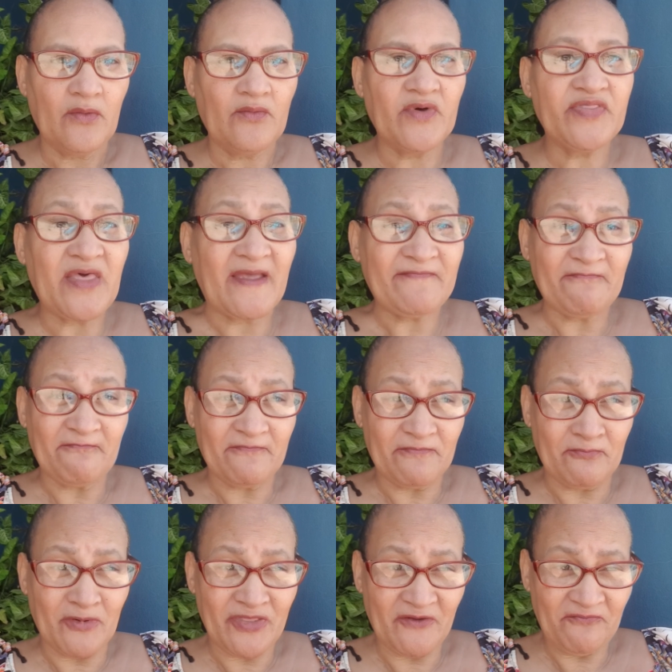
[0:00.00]
with that,
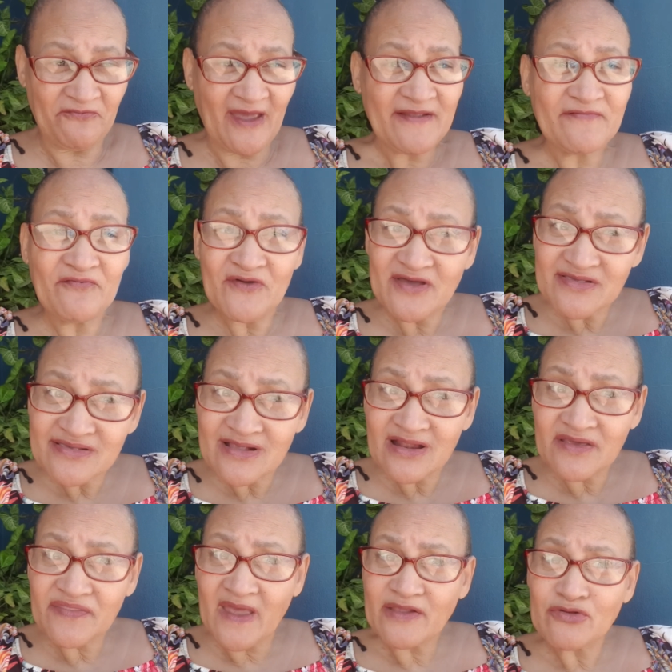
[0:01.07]
with the fact,
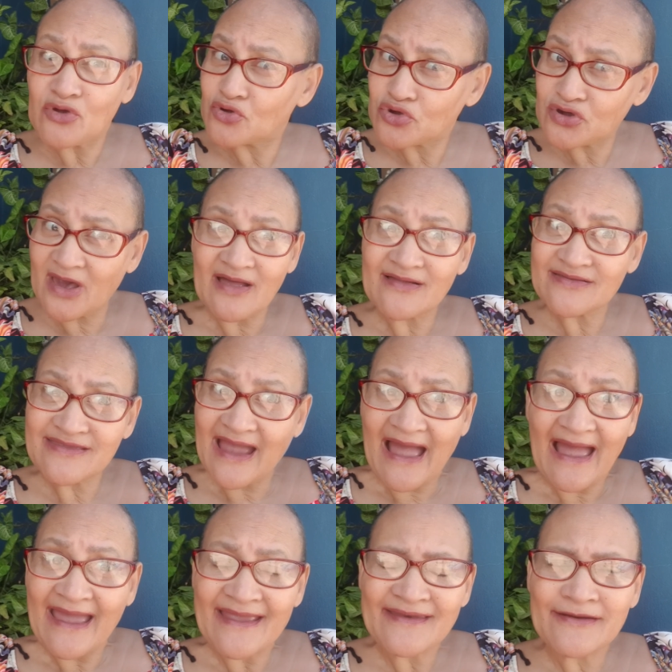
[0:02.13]
firstly, that your child
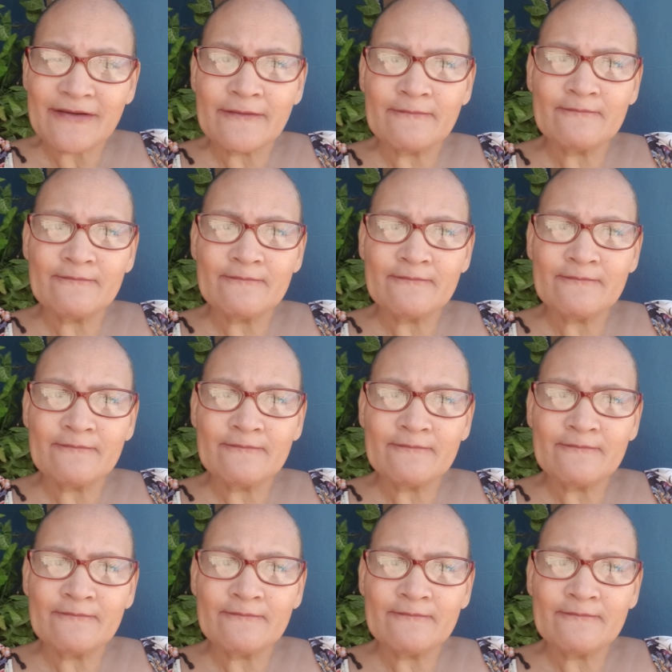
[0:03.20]
died,